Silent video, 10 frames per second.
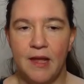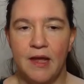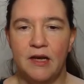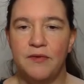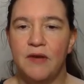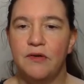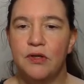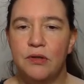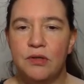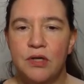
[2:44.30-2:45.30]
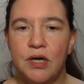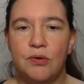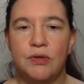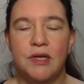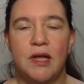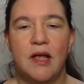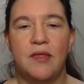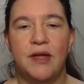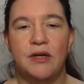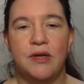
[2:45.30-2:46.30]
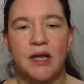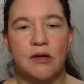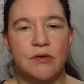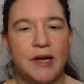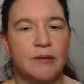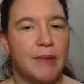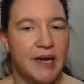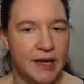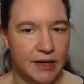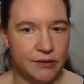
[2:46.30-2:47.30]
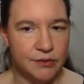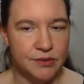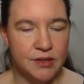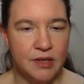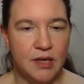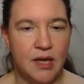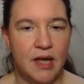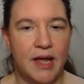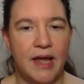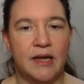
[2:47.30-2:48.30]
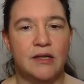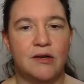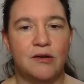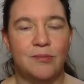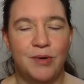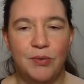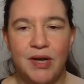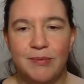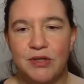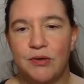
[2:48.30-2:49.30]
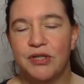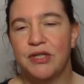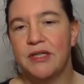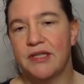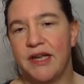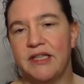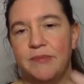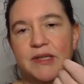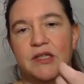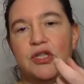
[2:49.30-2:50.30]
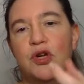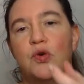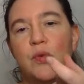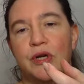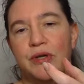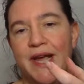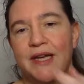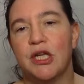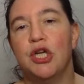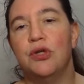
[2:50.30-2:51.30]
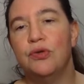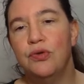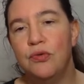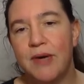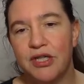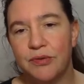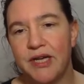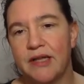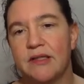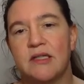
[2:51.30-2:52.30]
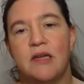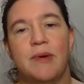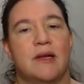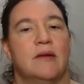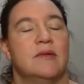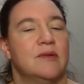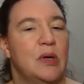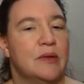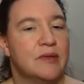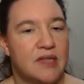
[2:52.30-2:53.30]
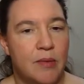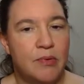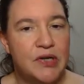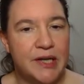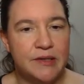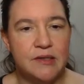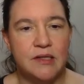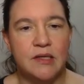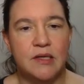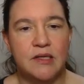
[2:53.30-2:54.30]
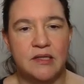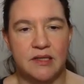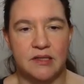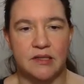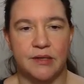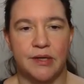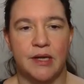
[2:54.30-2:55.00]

And if you have a good code, then you can correct many errors. And blowing up storage in this case means you don't want to add too much redundancy, but well, some redundancy is necessary.